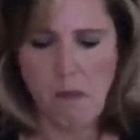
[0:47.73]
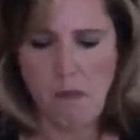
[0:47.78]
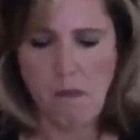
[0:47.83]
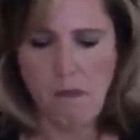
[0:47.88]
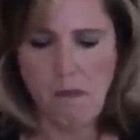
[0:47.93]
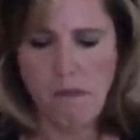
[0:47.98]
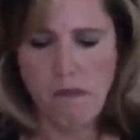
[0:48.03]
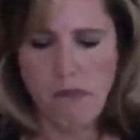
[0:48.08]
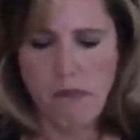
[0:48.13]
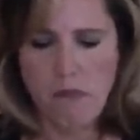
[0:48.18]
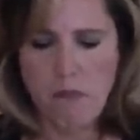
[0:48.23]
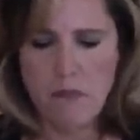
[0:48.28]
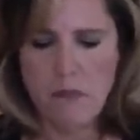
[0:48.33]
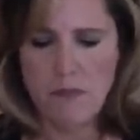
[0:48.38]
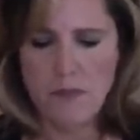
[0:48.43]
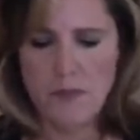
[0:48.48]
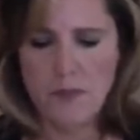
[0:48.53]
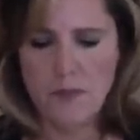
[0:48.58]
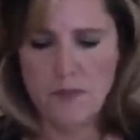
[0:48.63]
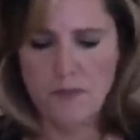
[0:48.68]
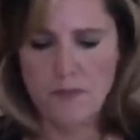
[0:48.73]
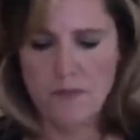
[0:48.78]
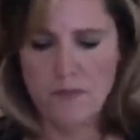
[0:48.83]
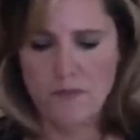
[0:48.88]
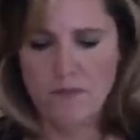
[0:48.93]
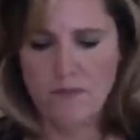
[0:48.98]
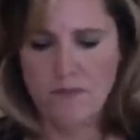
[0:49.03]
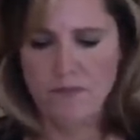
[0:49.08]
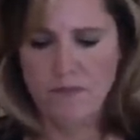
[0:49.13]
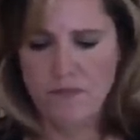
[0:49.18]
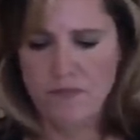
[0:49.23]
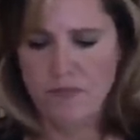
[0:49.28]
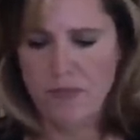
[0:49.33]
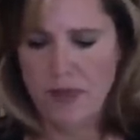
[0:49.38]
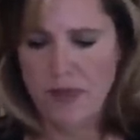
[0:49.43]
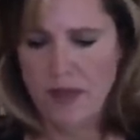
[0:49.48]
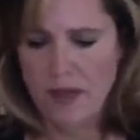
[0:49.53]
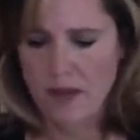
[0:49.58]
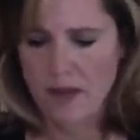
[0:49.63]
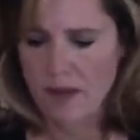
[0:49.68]

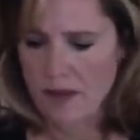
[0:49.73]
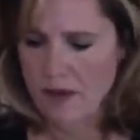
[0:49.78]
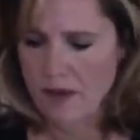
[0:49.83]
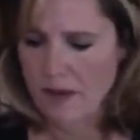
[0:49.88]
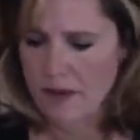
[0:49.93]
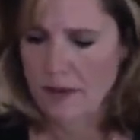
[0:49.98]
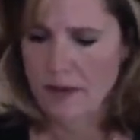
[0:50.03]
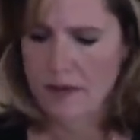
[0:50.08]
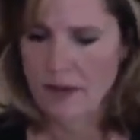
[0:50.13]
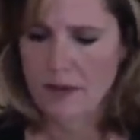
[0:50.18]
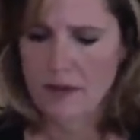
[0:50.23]
(no one is talking)